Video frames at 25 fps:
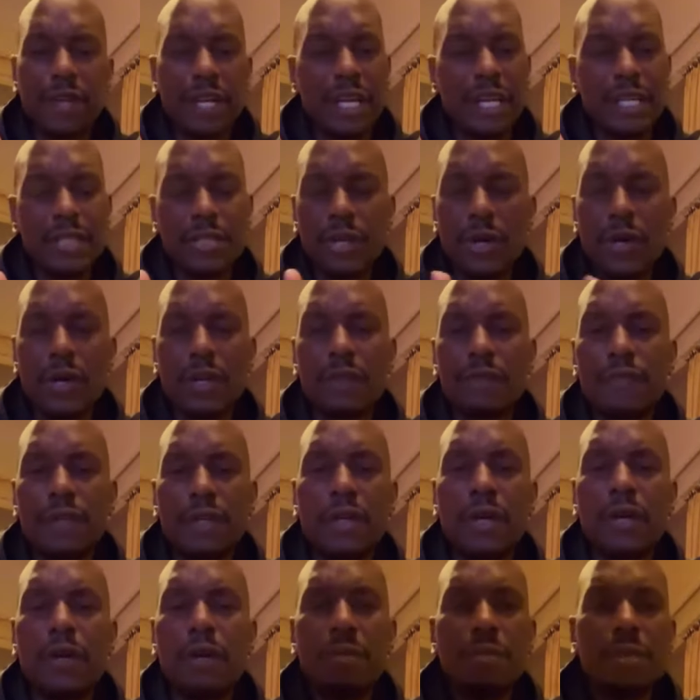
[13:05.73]
her friends, all
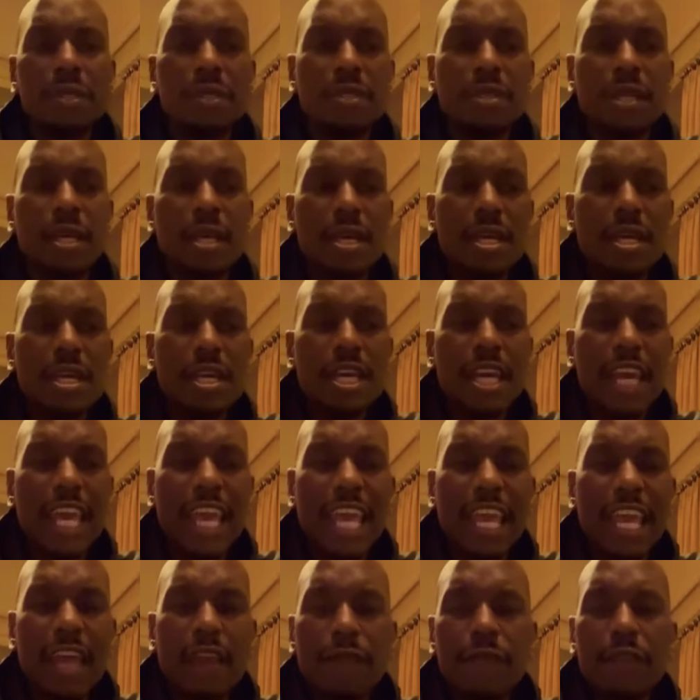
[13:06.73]
of her homies,
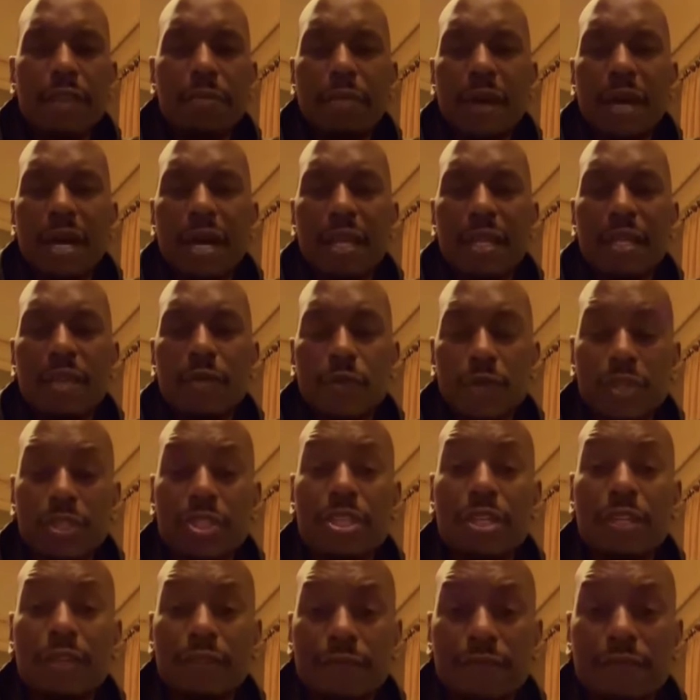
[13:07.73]
everybody
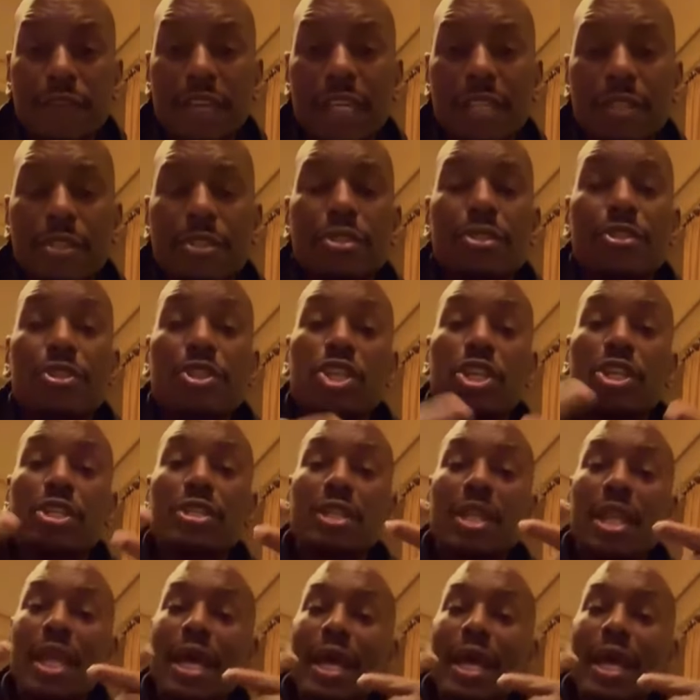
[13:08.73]
was convinced,